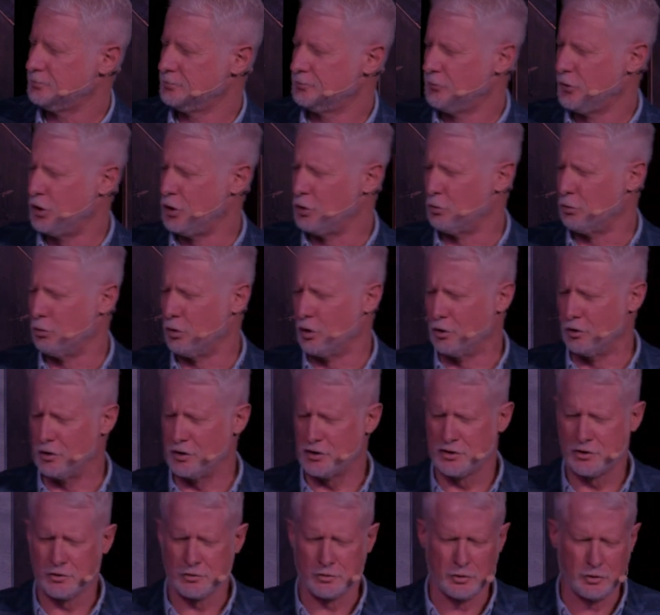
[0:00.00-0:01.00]
Your word
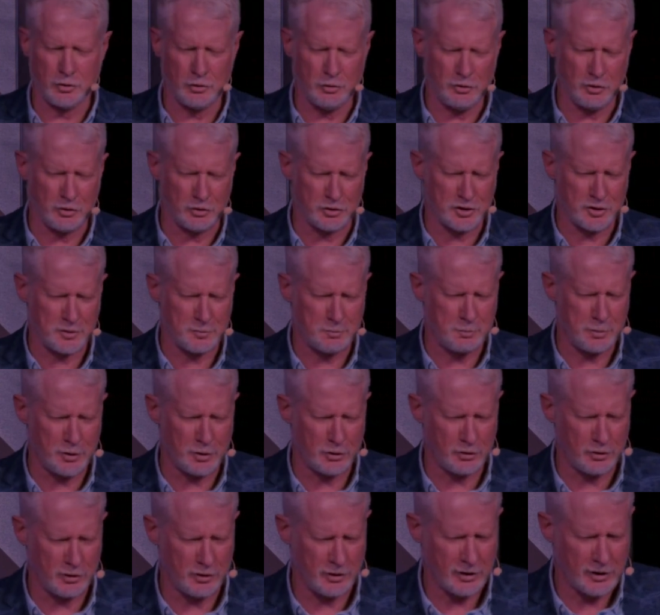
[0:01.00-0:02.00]
is true. Your
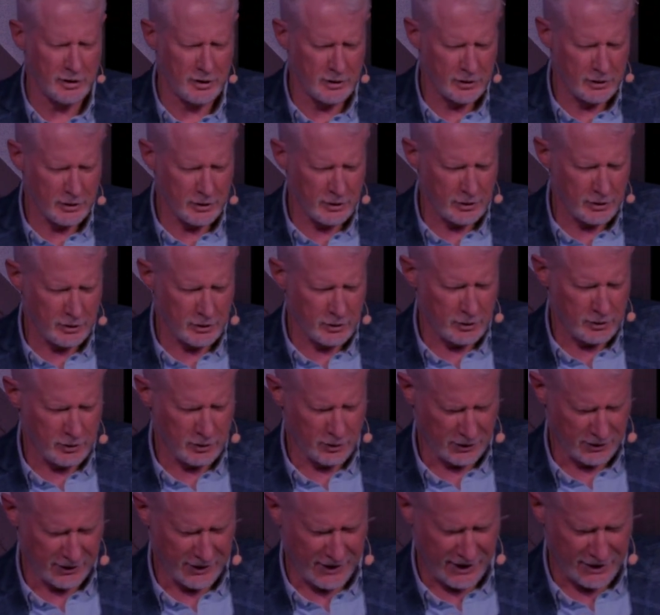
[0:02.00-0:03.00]
spirit
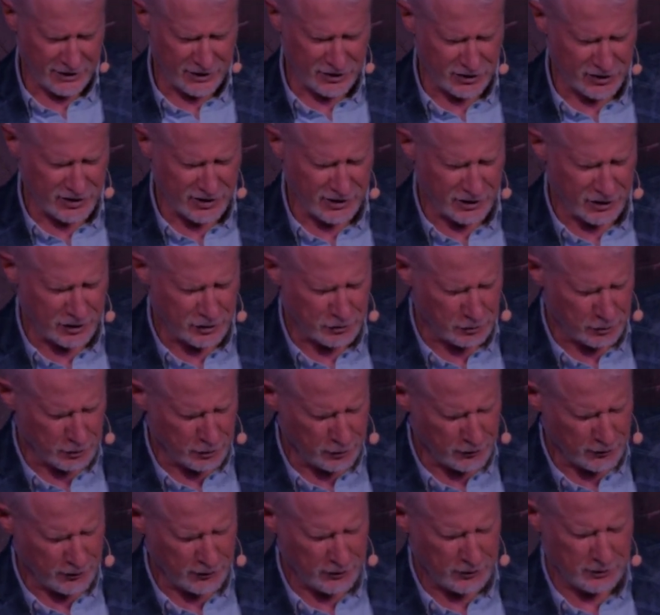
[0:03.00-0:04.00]
guides us into
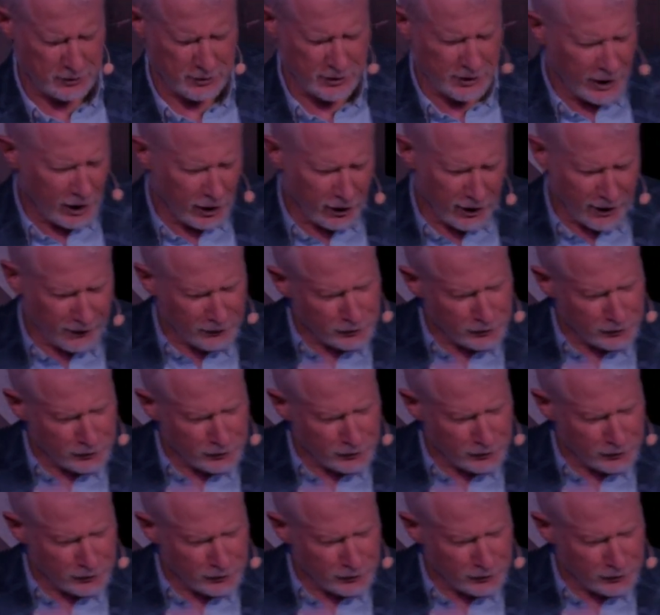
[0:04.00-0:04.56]
truth. And all I've